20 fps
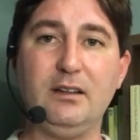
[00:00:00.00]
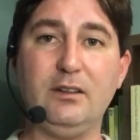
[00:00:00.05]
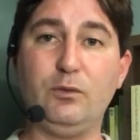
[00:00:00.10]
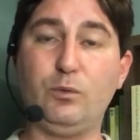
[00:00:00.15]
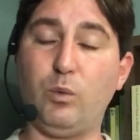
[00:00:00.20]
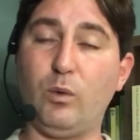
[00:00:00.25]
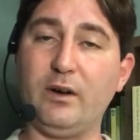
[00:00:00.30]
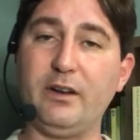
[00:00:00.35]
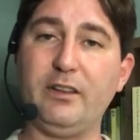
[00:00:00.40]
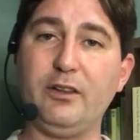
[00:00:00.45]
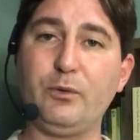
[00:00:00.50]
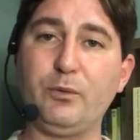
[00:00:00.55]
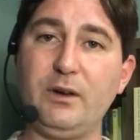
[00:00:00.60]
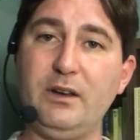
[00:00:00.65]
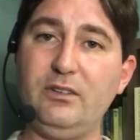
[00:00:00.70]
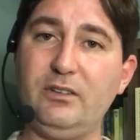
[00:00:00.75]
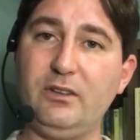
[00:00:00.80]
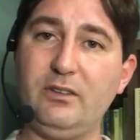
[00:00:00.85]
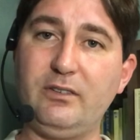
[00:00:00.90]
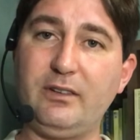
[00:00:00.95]
it's one of the
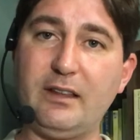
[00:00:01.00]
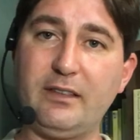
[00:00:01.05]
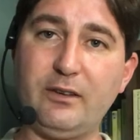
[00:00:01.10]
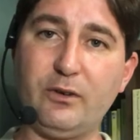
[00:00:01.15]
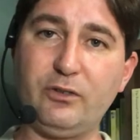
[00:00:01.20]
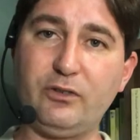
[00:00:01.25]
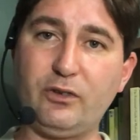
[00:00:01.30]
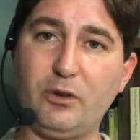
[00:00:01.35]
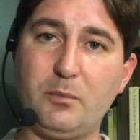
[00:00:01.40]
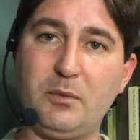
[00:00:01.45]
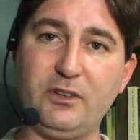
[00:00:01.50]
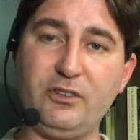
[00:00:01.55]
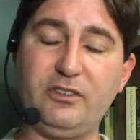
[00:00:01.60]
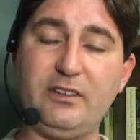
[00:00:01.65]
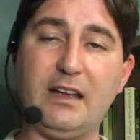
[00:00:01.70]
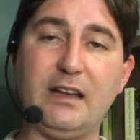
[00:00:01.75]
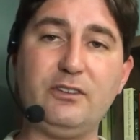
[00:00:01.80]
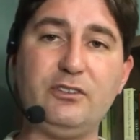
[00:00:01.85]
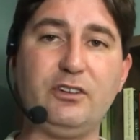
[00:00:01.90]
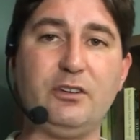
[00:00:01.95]
reasons that there's so much
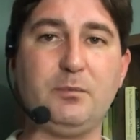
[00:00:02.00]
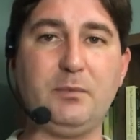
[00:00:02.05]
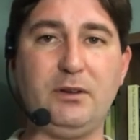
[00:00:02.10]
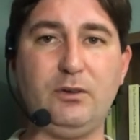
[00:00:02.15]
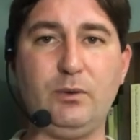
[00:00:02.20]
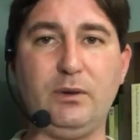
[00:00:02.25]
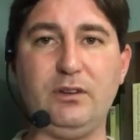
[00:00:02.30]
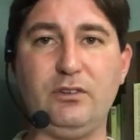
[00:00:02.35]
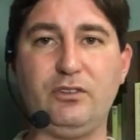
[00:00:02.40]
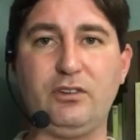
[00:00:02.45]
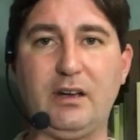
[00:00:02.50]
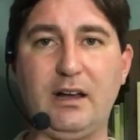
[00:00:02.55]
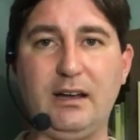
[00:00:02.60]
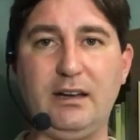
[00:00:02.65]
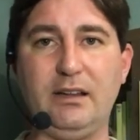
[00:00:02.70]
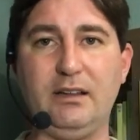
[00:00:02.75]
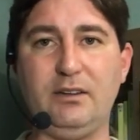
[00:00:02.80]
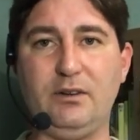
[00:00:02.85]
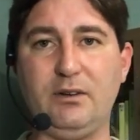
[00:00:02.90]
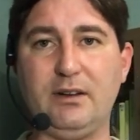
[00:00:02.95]
tension between
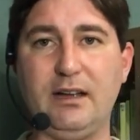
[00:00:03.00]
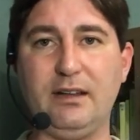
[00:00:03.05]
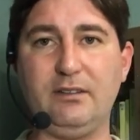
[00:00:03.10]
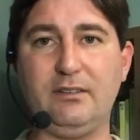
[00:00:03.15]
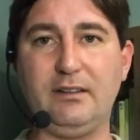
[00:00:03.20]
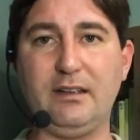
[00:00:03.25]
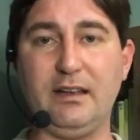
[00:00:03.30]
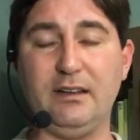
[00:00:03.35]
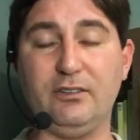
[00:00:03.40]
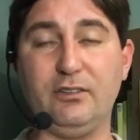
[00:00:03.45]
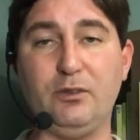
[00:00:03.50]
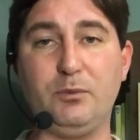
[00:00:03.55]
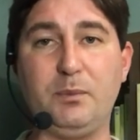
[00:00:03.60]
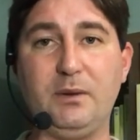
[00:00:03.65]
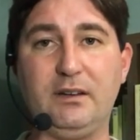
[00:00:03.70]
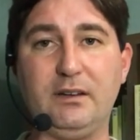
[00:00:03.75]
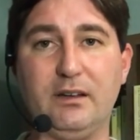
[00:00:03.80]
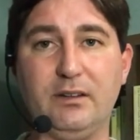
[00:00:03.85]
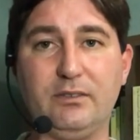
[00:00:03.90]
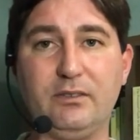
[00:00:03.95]
China and the United States is
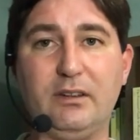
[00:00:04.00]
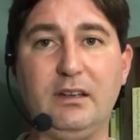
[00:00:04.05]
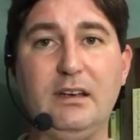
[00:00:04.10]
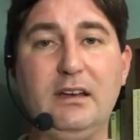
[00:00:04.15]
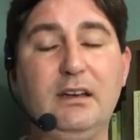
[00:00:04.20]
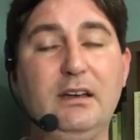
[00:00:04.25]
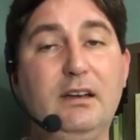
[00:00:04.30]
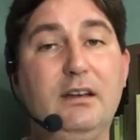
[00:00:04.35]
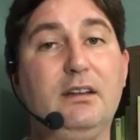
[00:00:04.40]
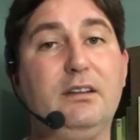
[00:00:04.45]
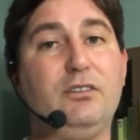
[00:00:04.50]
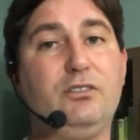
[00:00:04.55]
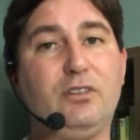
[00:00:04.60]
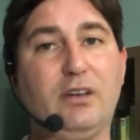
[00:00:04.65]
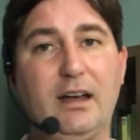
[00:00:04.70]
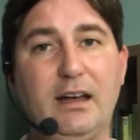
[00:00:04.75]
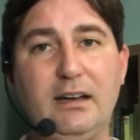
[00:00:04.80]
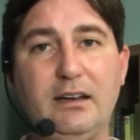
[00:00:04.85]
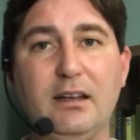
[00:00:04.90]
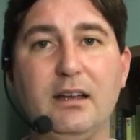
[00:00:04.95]
because
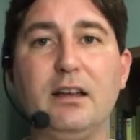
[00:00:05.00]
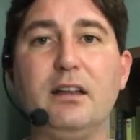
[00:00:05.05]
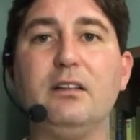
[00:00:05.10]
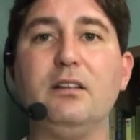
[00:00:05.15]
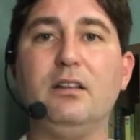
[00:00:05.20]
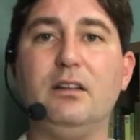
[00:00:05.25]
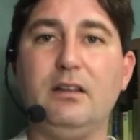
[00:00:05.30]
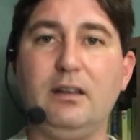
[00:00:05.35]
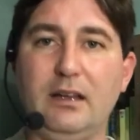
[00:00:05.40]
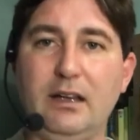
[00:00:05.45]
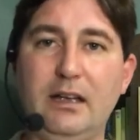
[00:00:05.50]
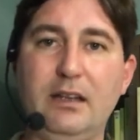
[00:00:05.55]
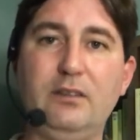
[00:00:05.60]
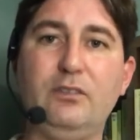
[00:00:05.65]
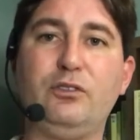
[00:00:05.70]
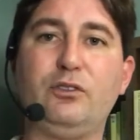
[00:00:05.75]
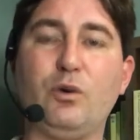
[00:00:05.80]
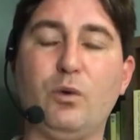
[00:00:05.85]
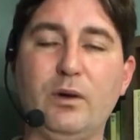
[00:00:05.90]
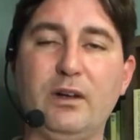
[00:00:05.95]
China
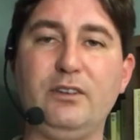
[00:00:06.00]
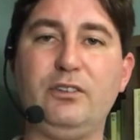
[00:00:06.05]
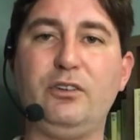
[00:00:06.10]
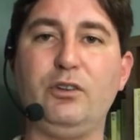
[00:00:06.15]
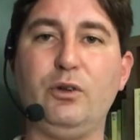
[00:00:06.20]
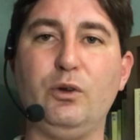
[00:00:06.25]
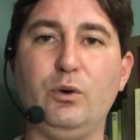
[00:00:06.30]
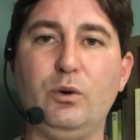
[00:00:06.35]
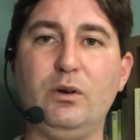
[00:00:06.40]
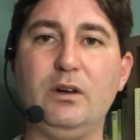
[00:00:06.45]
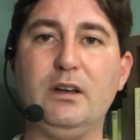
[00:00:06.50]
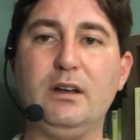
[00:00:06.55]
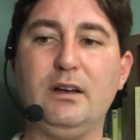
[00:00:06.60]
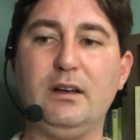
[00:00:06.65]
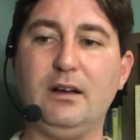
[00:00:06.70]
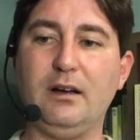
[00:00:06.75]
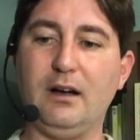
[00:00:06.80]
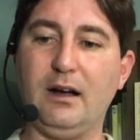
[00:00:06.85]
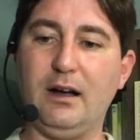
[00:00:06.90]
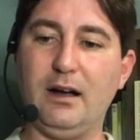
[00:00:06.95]
is going to
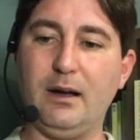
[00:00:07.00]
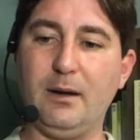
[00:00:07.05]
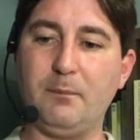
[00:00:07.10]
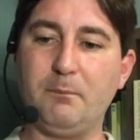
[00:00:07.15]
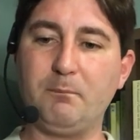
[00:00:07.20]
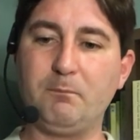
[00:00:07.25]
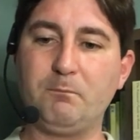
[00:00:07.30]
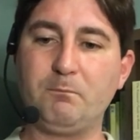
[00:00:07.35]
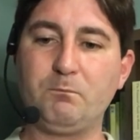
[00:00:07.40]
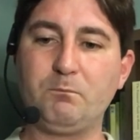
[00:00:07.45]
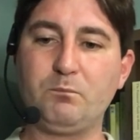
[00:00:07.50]
um,